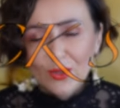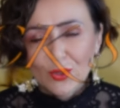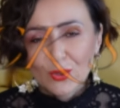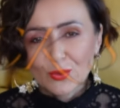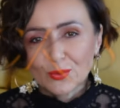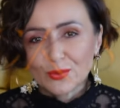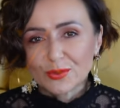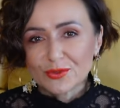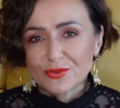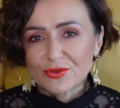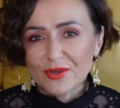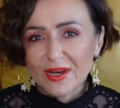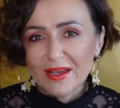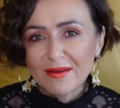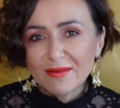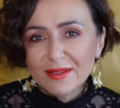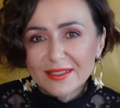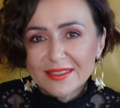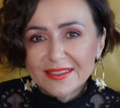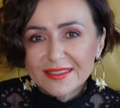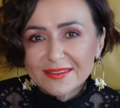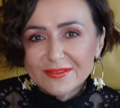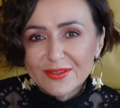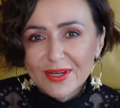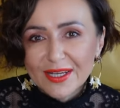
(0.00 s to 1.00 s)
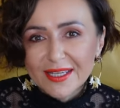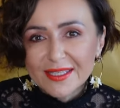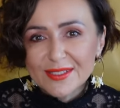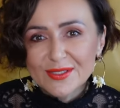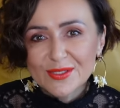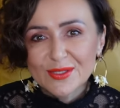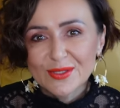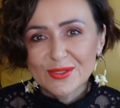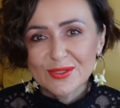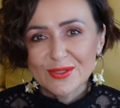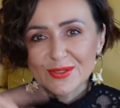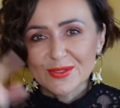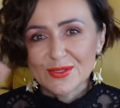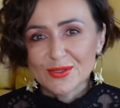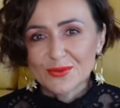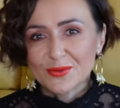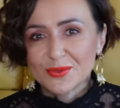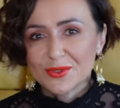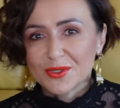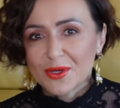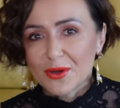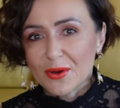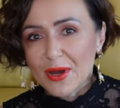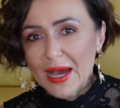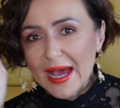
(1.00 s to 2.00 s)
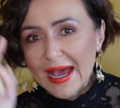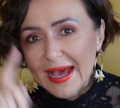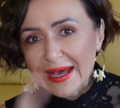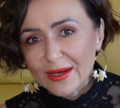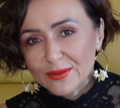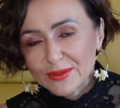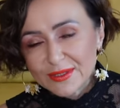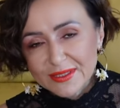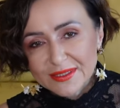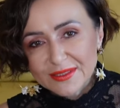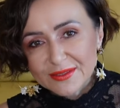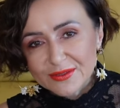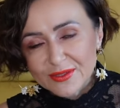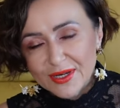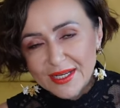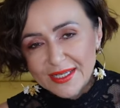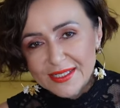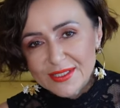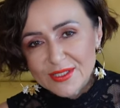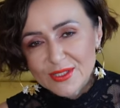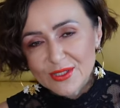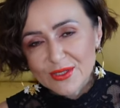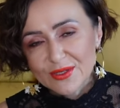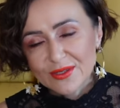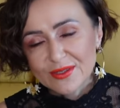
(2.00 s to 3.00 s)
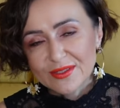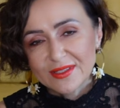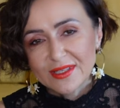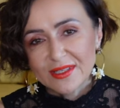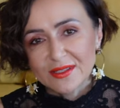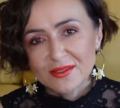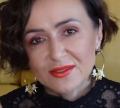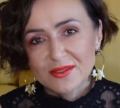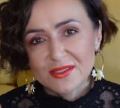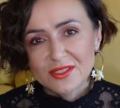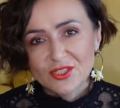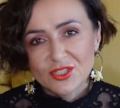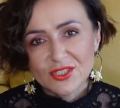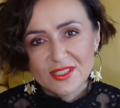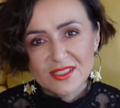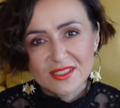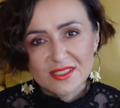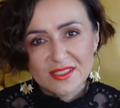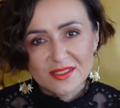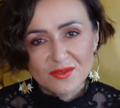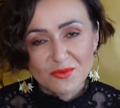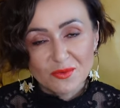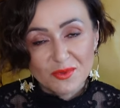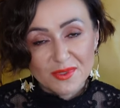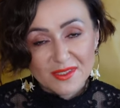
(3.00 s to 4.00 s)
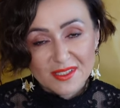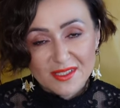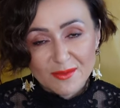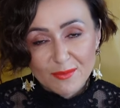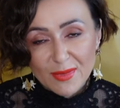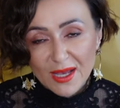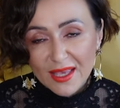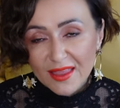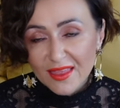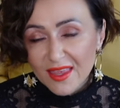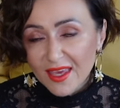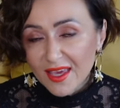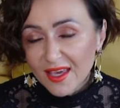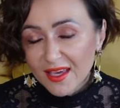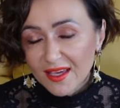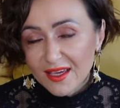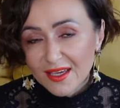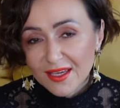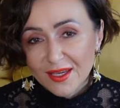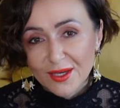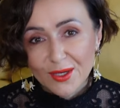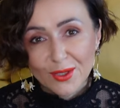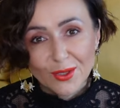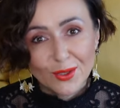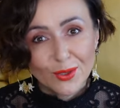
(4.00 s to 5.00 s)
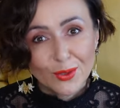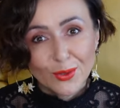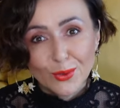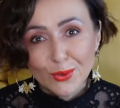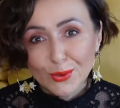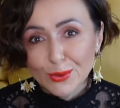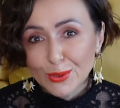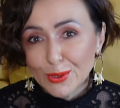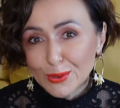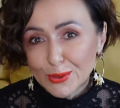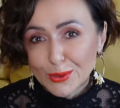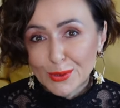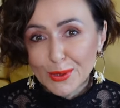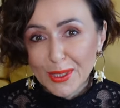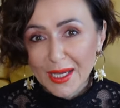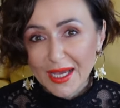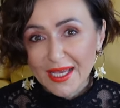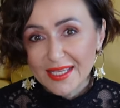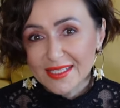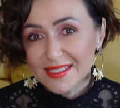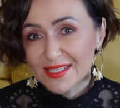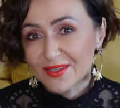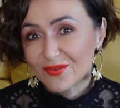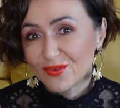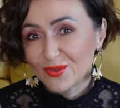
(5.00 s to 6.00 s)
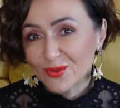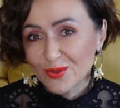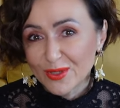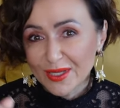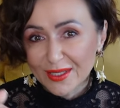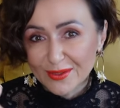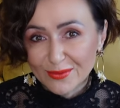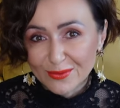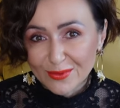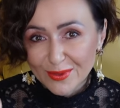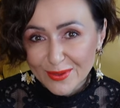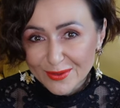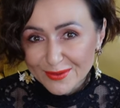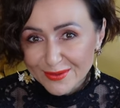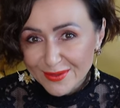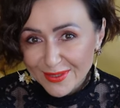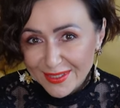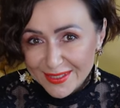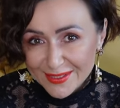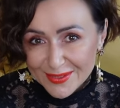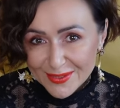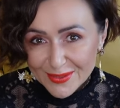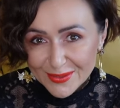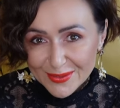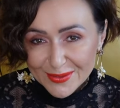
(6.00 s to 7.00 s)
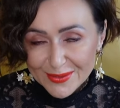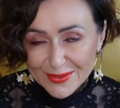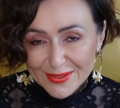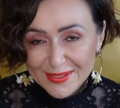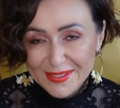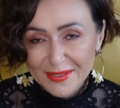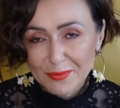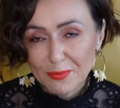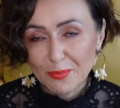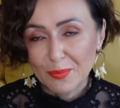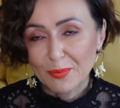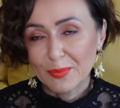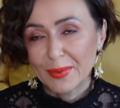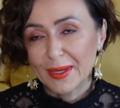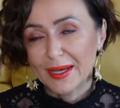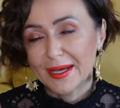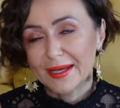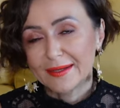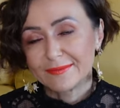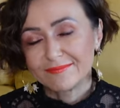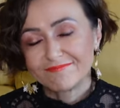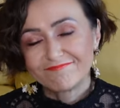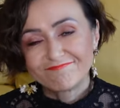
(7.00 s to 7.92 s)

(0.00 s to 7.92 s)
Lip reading: who would travel in a tracksuit, who would go out in a tracksuit. It just wasn't my thing. Good on you guys if you can rock track suits, but